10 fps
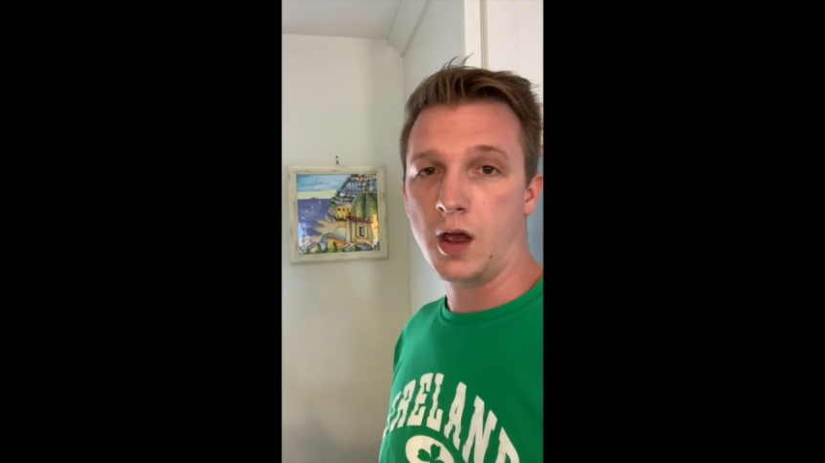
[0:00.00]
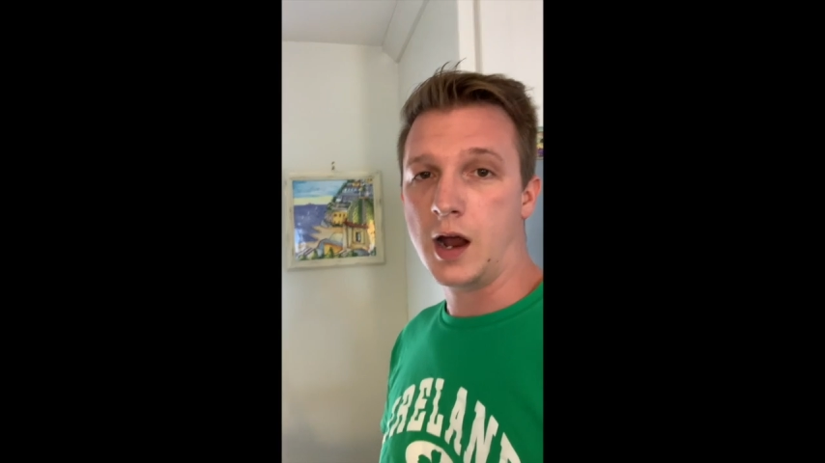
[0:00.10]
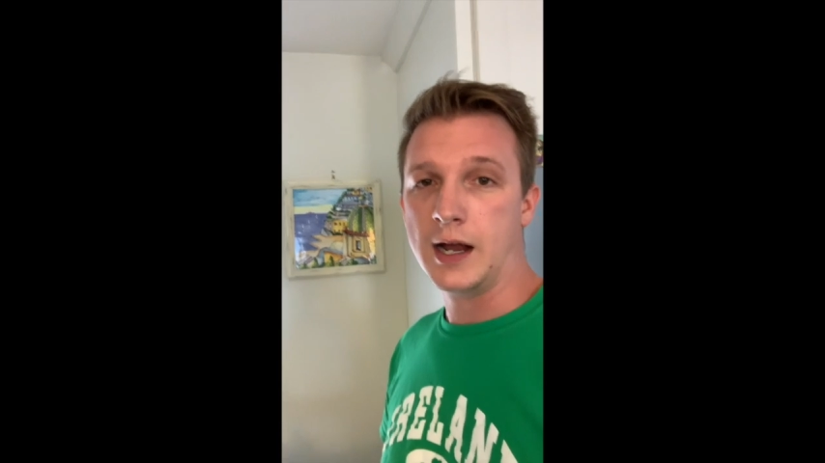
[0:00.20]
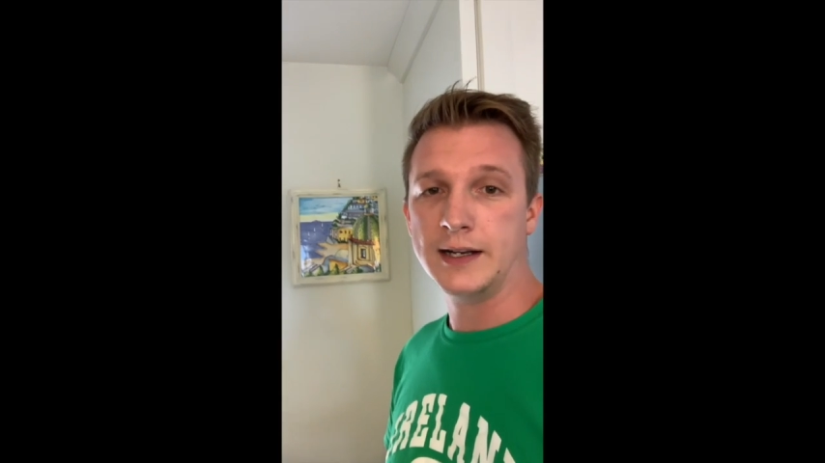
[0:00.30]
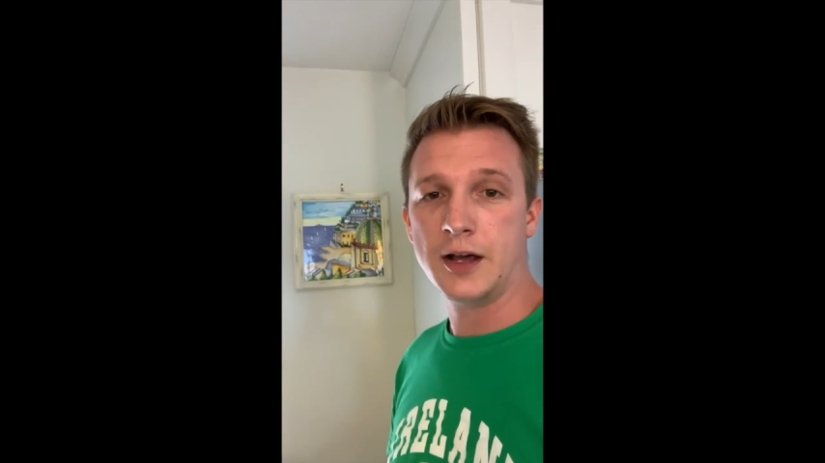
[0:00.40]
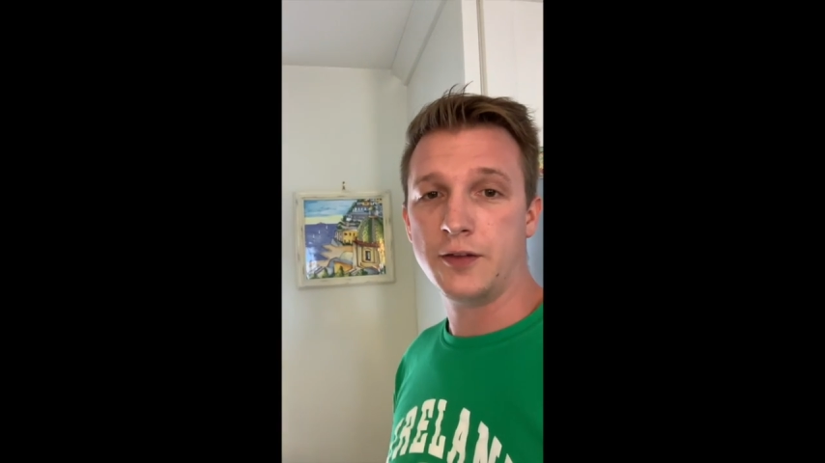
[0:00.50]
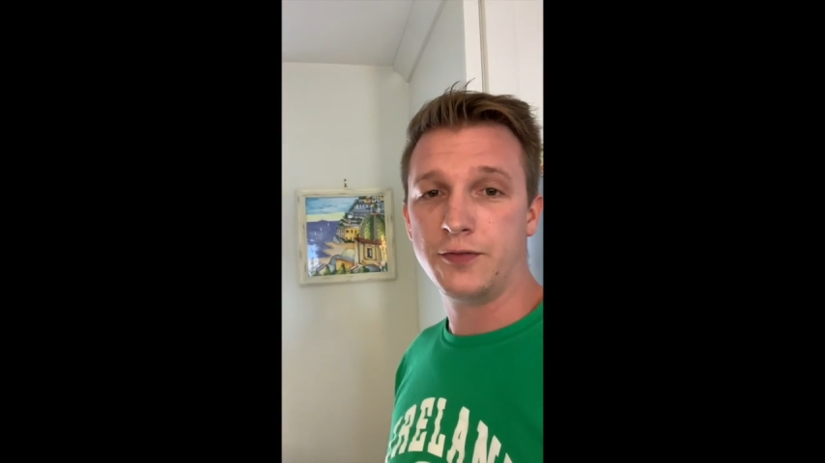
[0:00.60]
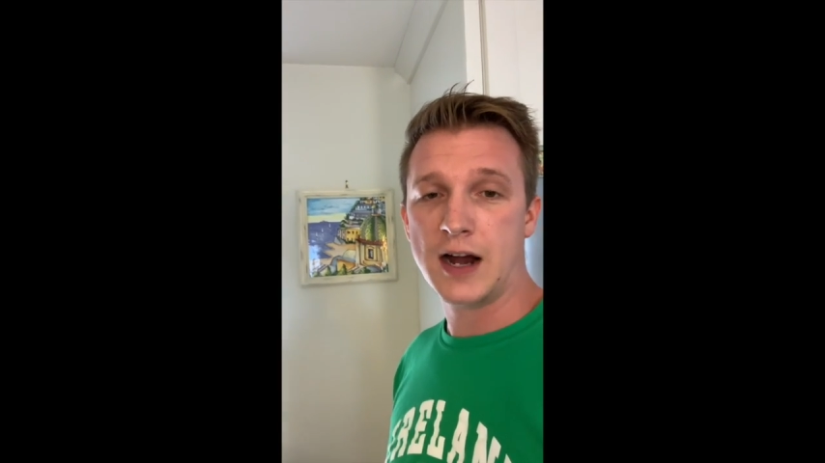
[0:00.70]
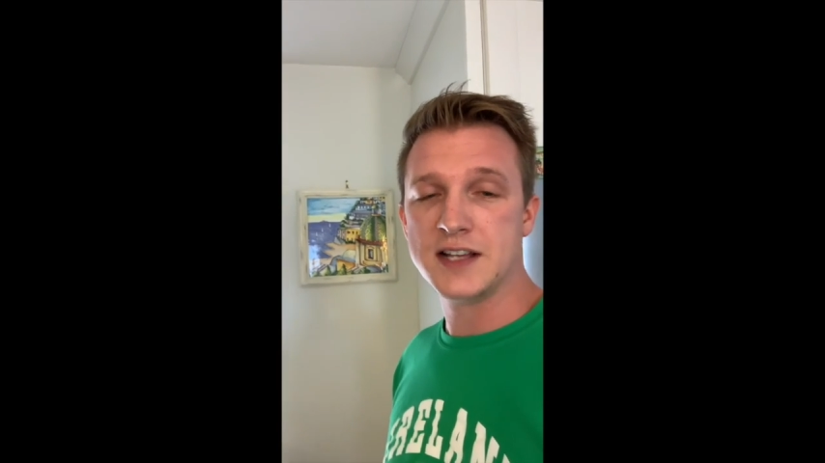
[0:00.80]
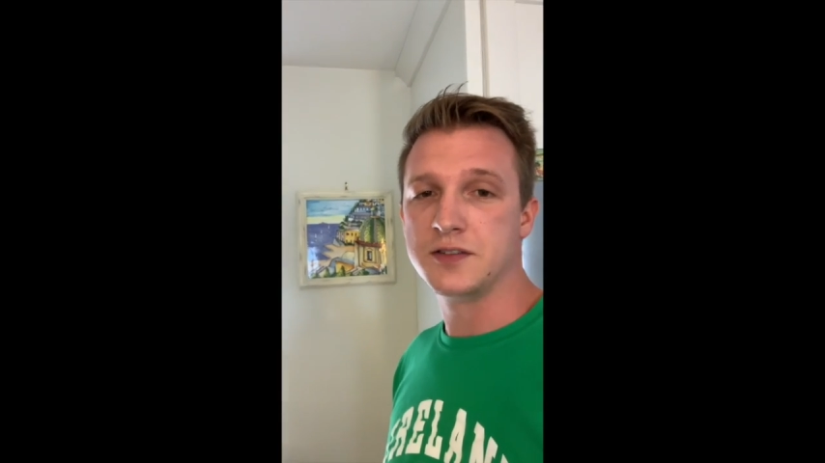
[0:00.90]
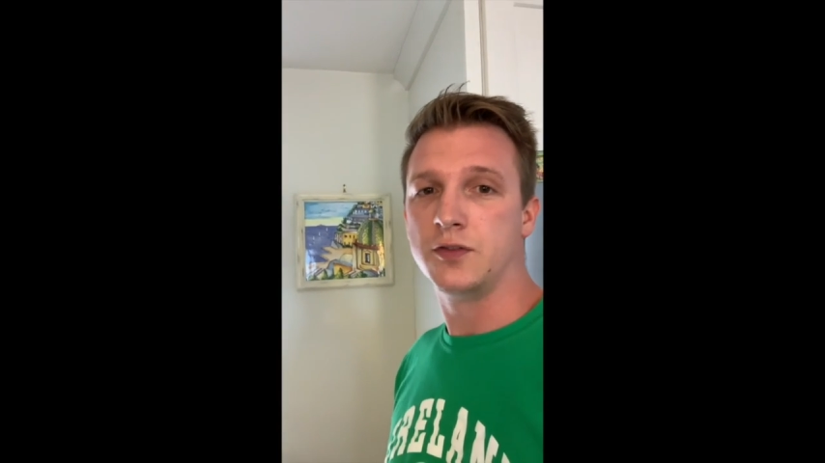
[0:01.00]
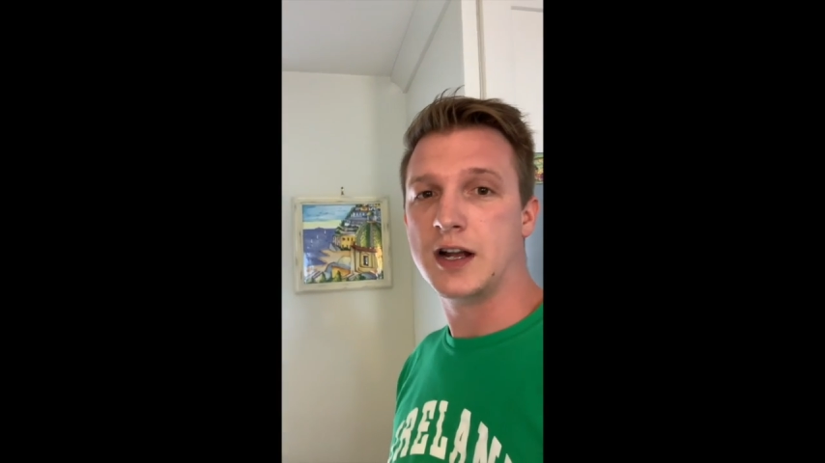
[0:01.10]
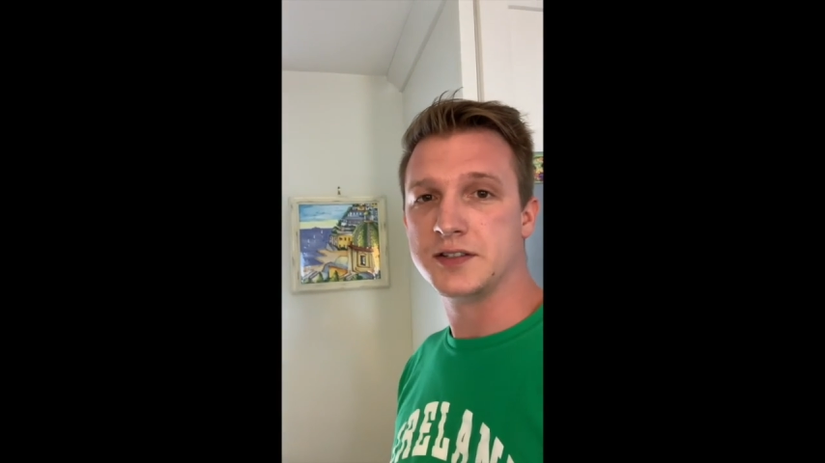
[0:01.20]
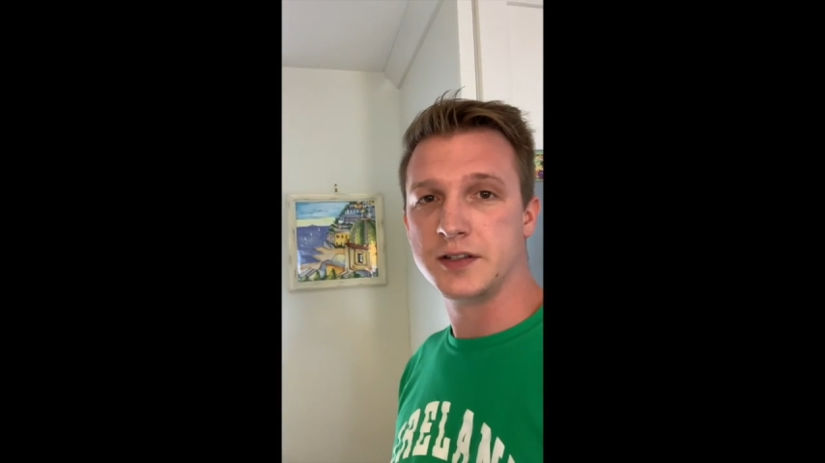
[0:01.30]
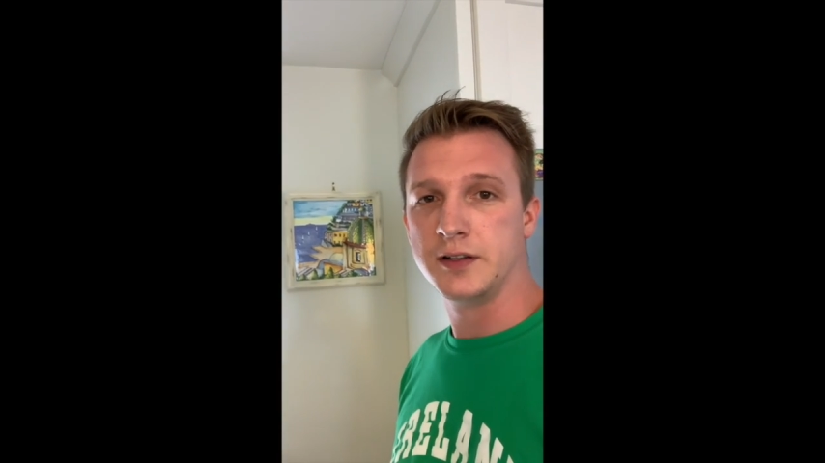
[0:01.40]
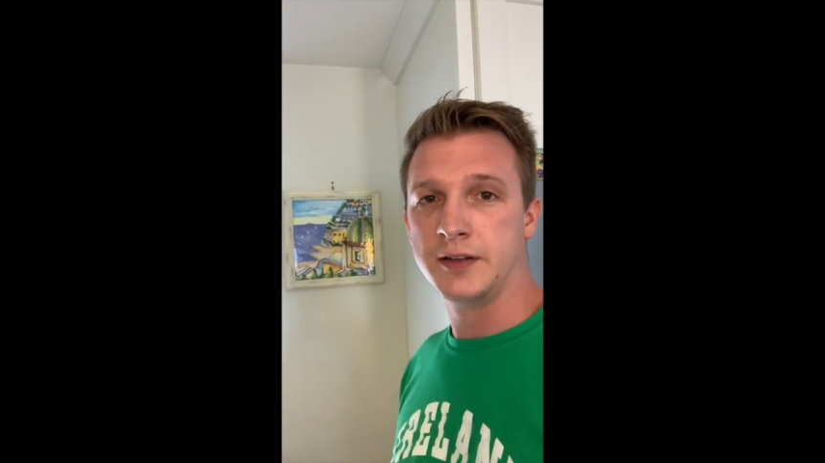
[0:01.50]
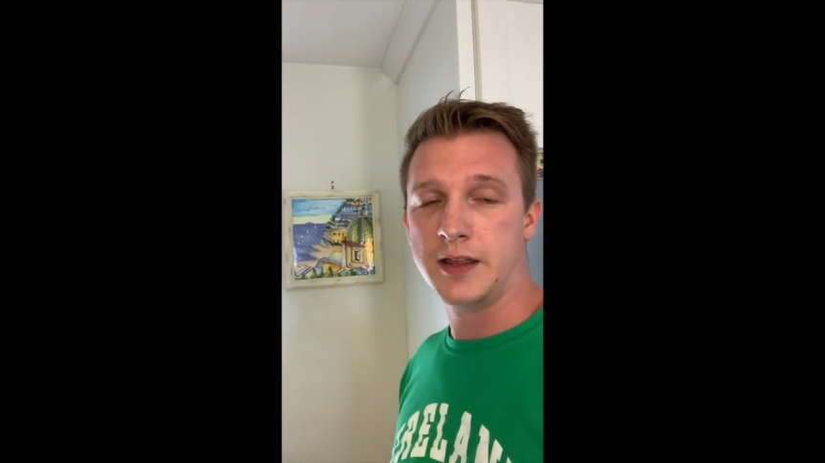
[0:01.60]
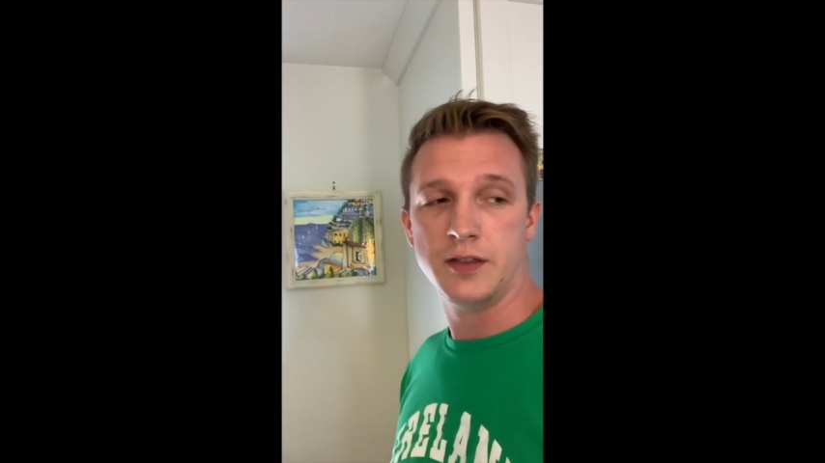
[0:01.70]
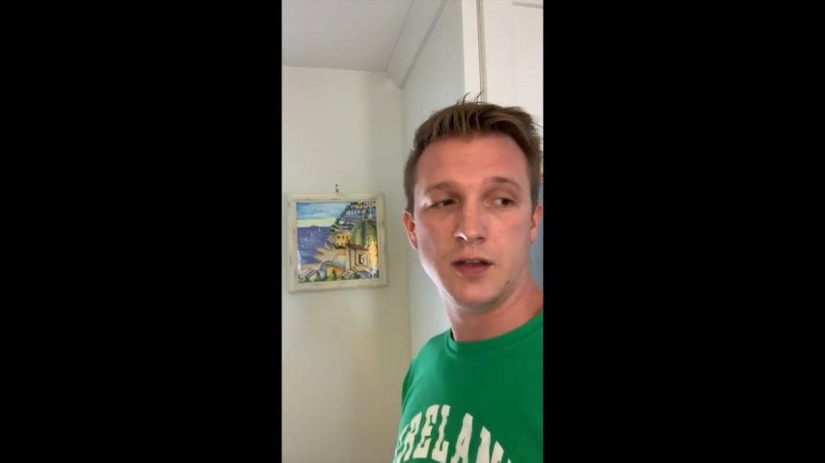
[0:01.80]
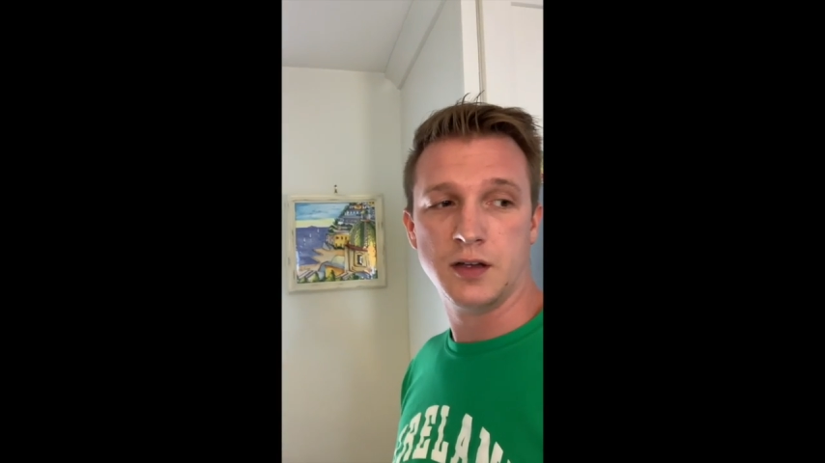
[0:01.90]
Alright, now the fries have rested
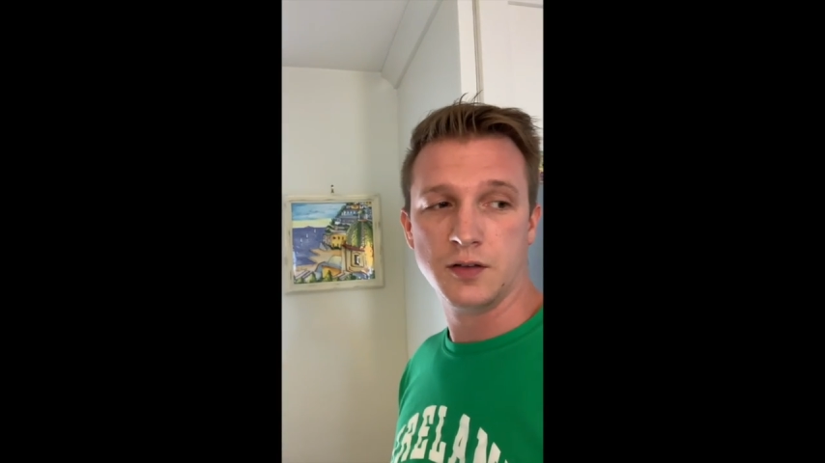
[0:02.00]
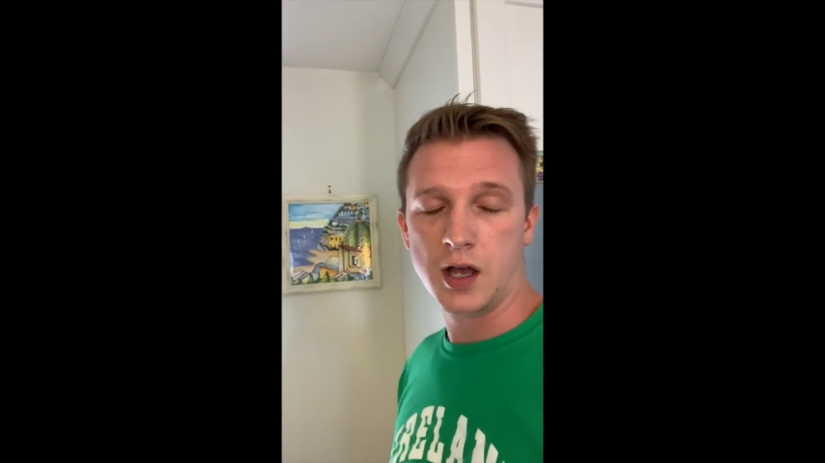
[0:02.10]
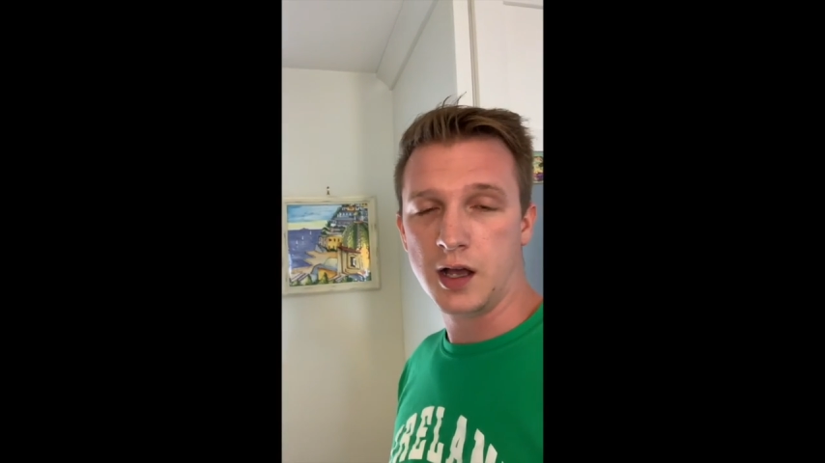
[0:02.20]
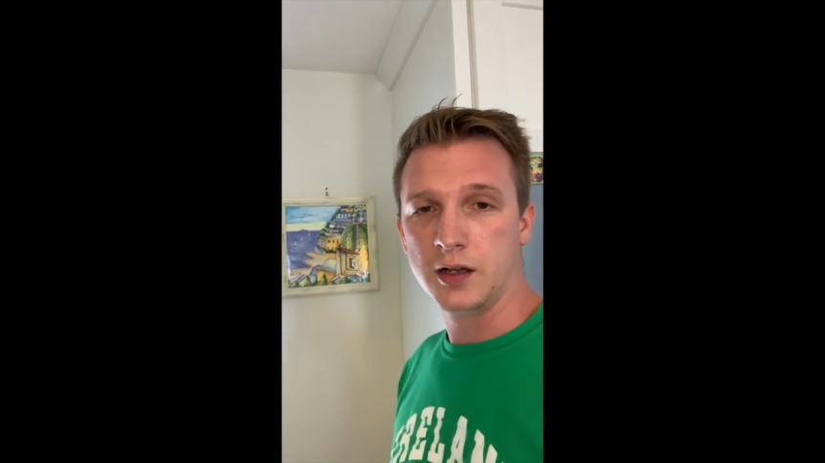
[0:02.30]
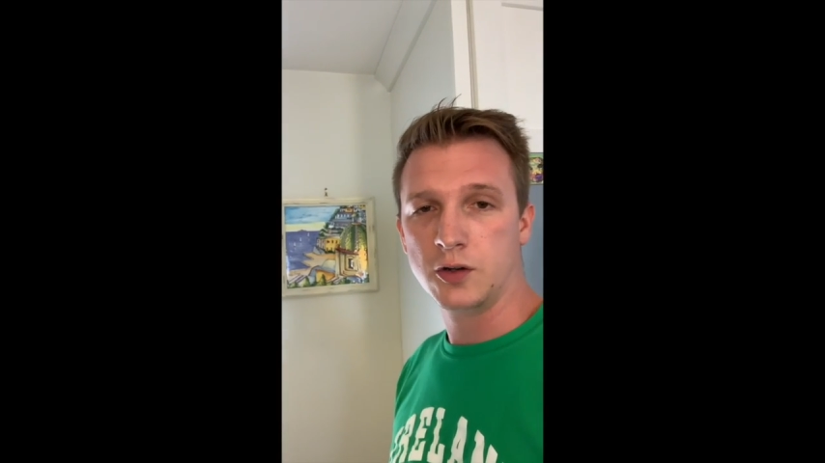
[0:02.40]
in the